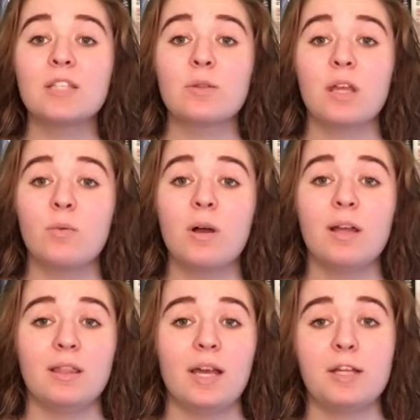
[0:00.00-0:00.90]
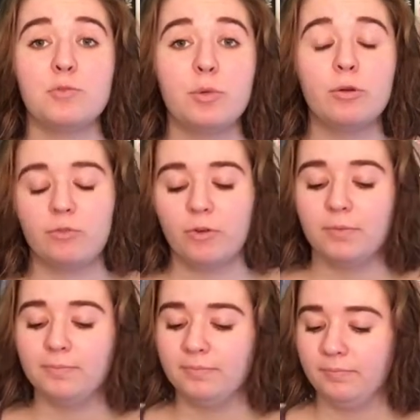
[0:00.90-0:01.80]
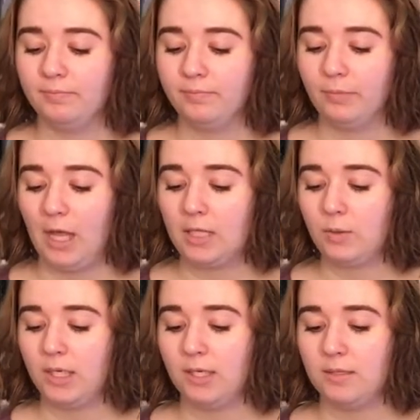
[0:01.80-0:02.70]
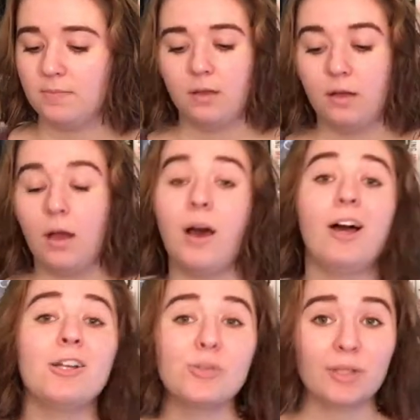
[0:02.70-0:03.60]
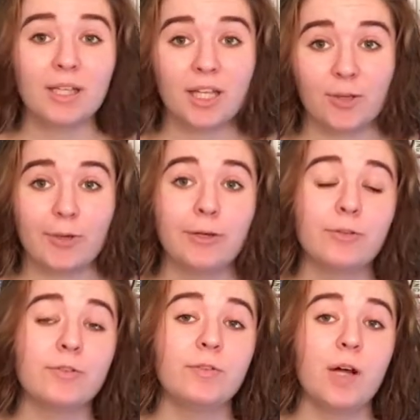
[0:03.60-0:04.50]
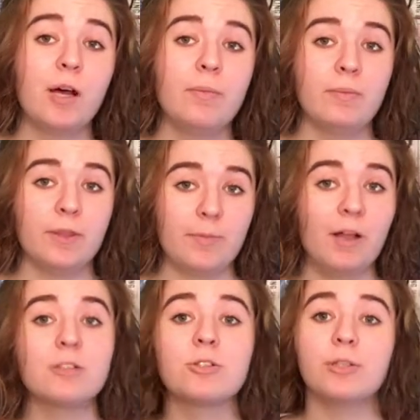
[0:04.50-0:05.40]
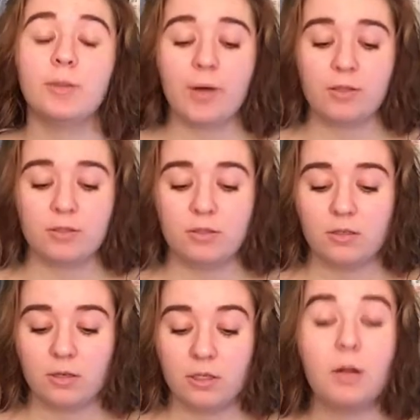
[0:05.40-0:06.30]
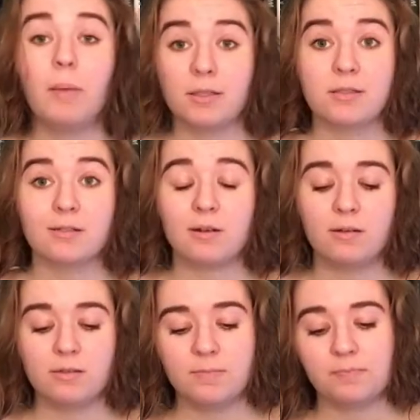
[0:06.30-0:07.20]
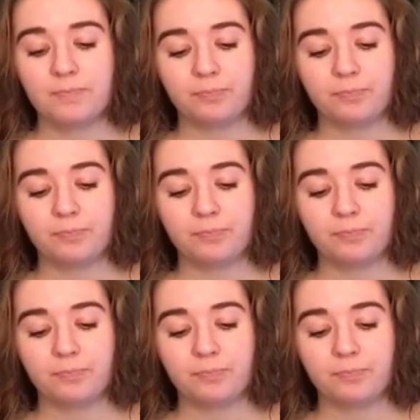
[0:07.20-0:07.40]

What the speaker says: gets what they want, and that is beautiful. That's what it is. I also really like the quote from The Monster and No Monster Calls.